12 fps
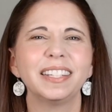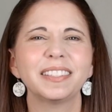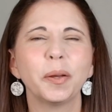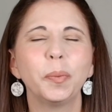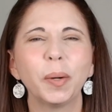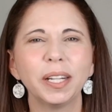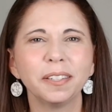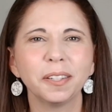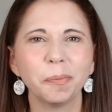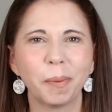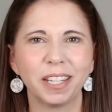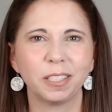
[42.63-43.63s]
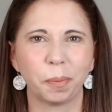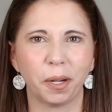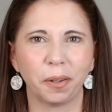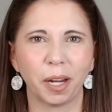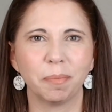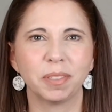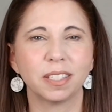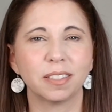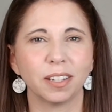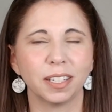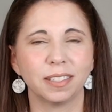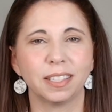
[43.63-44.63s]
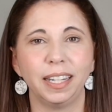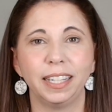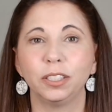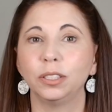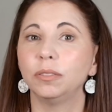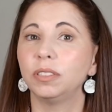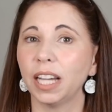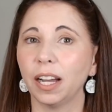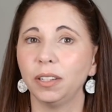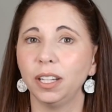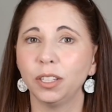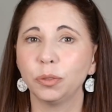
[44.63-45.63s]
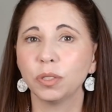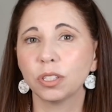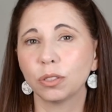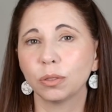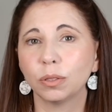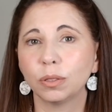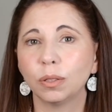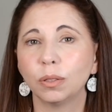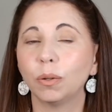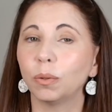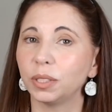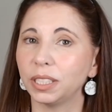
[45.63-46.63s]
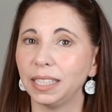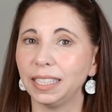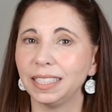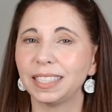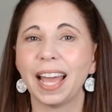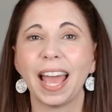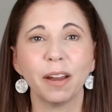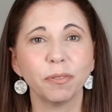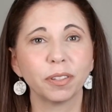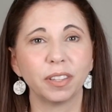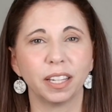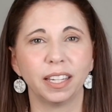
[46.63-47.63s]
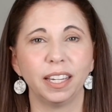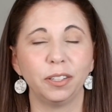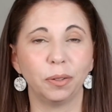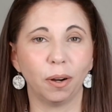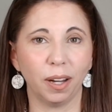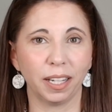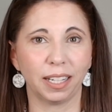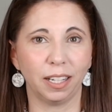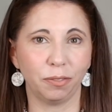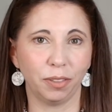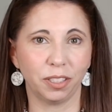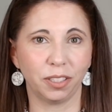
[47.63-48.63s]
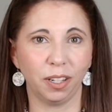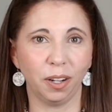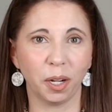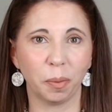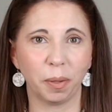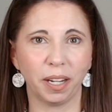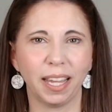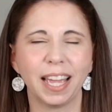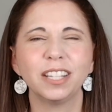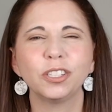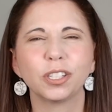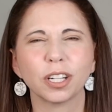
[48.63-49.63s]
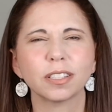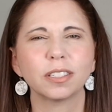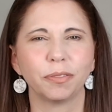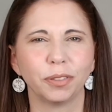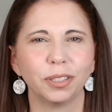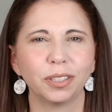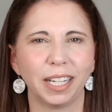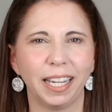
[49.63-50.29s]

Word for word: It is a window-based program designed to let you download, restore, or delete everything in your iCloud photo library in just a few